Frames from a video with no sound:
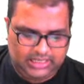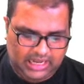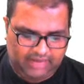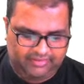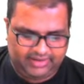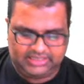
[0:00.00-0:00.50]

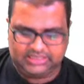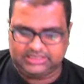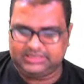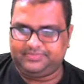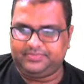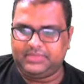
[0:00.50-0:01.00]

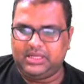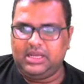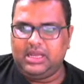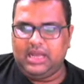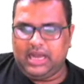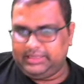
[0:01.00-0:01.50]
averages.
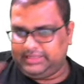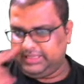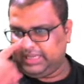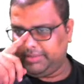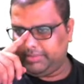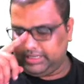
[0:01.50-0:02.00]
I think I
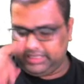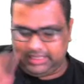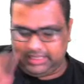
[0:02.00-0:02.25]
am clear